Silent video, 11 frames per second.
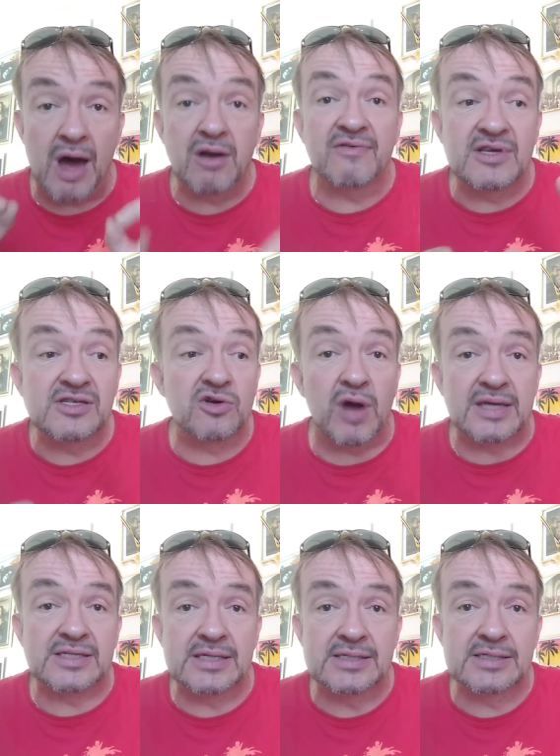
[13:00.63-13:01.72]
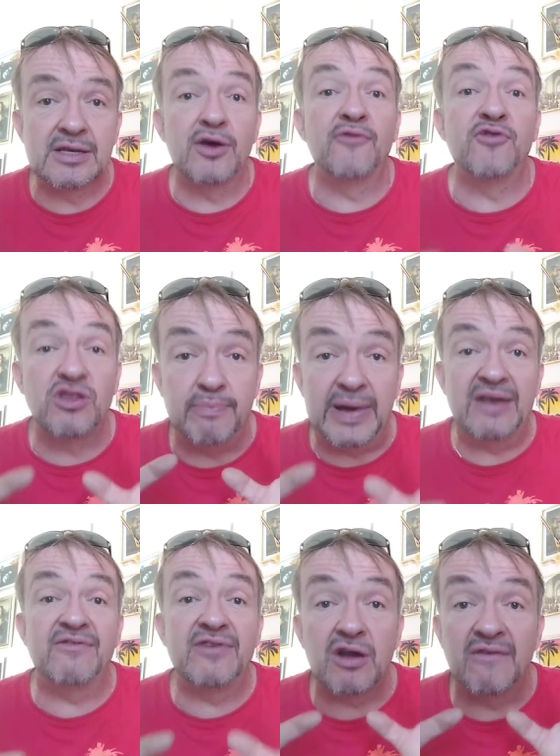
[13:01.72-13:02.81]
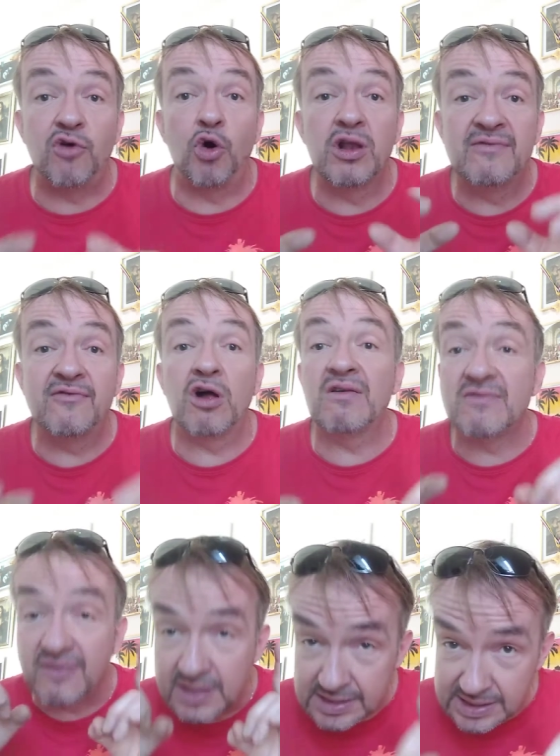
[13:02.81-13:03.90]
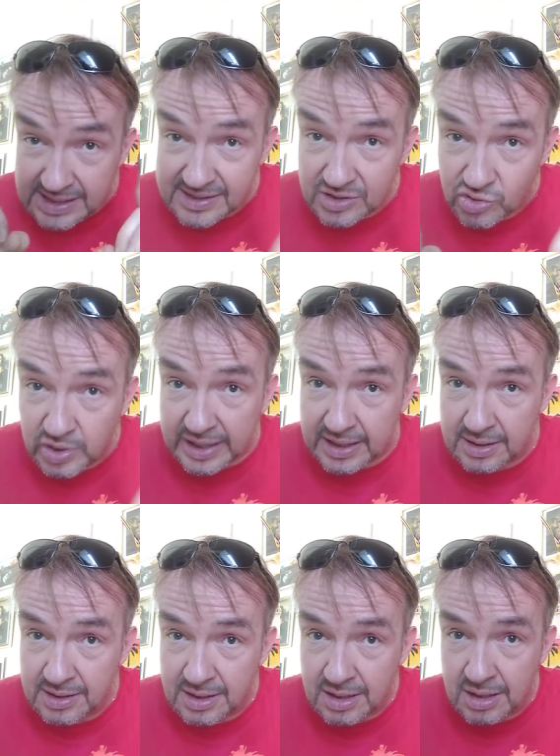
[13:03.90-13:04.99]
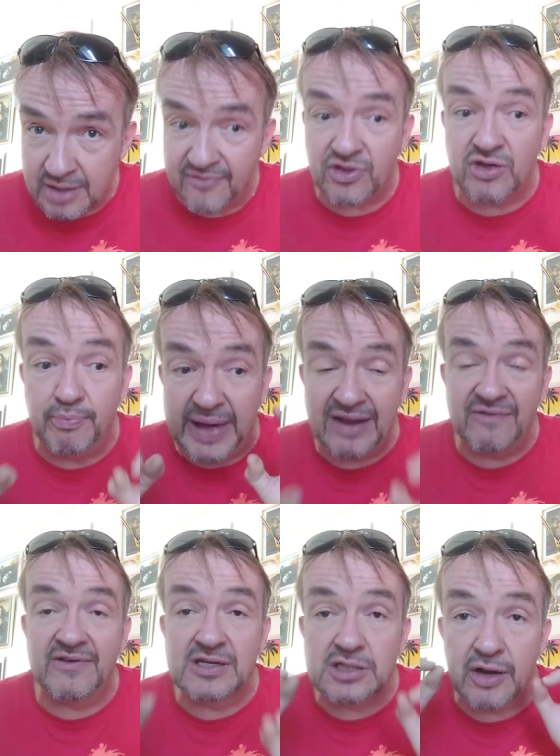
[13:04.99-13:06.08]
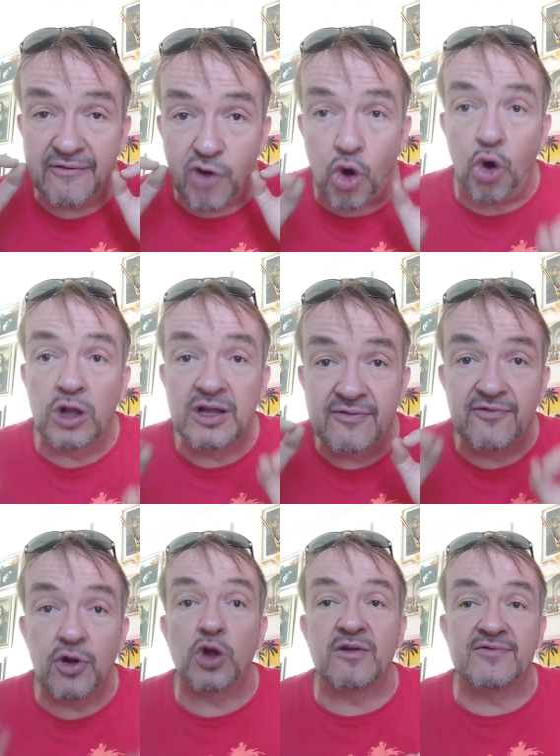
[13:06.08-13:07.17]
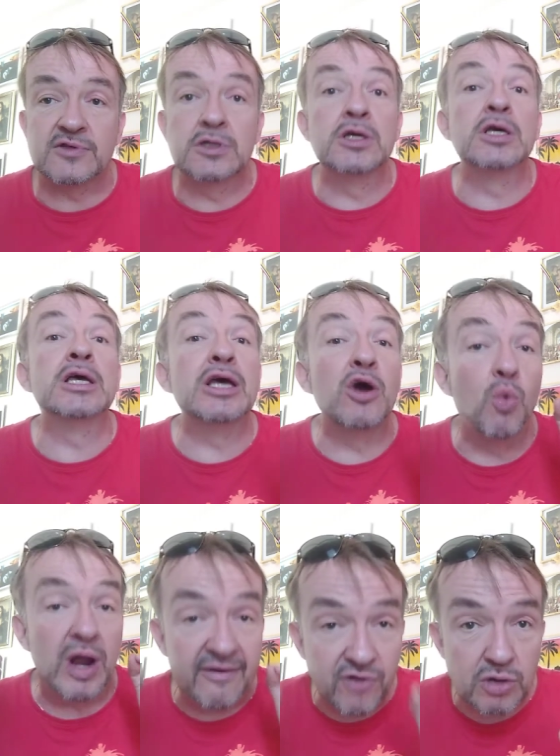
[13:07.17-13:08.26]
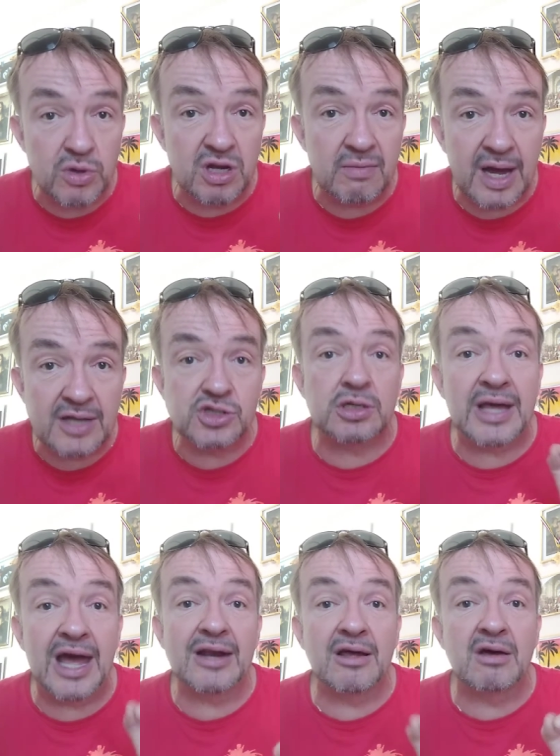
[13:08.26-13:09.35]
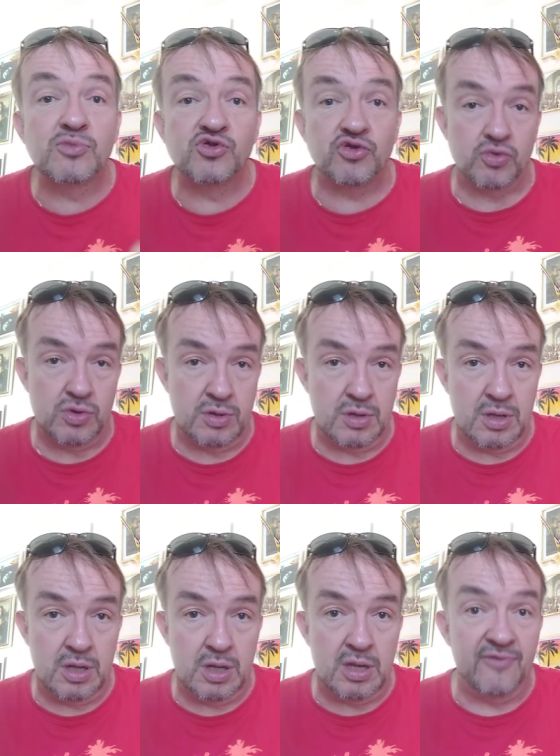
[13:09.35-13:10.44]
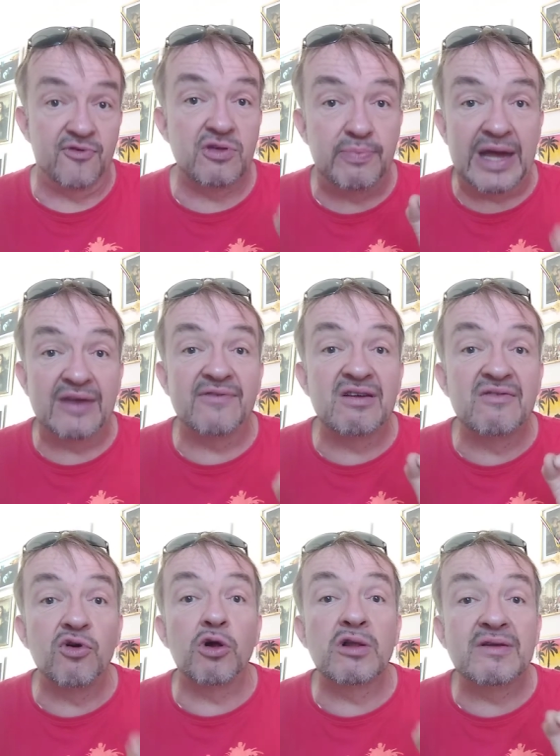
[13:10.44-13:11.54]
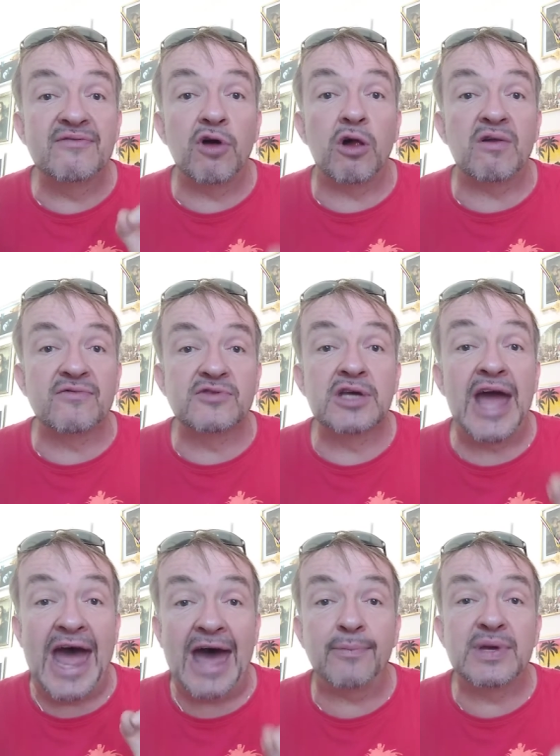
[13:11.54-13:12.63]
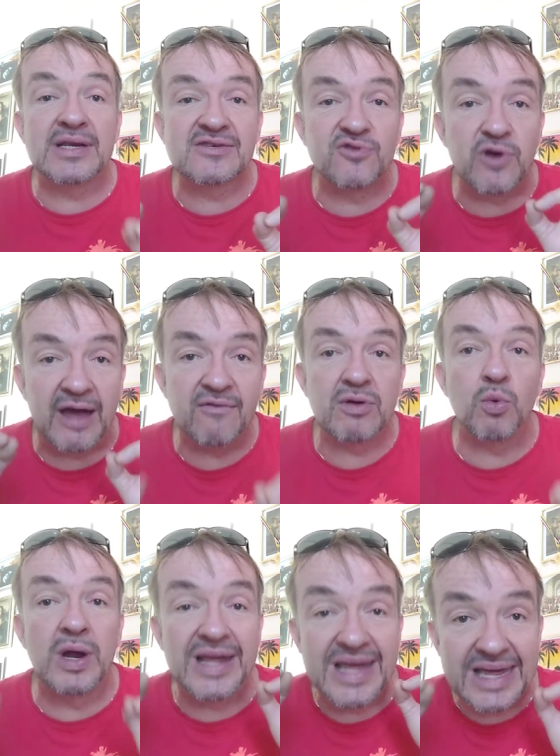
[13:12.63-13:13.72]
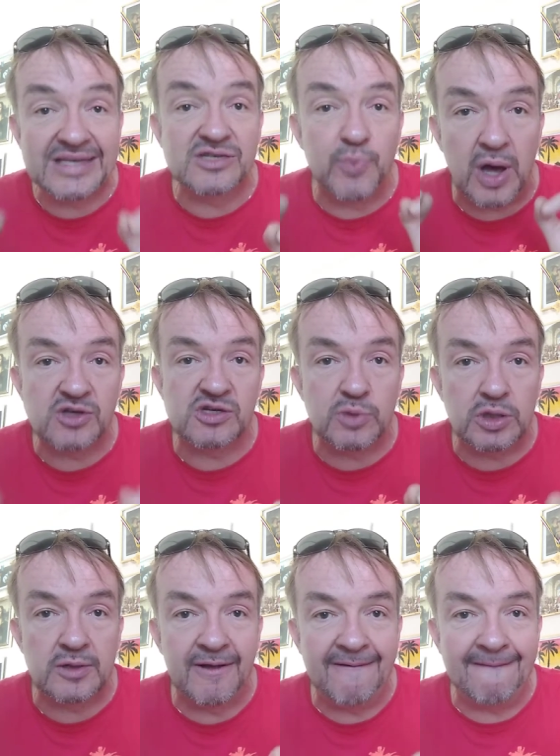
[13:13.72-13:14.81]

out of this crisis, for the benefit of all involved. And this is the trick, for the benefit of all involved. Whatever you can imagine can come true. For the benefit of all involved, happiness for everyone is possible.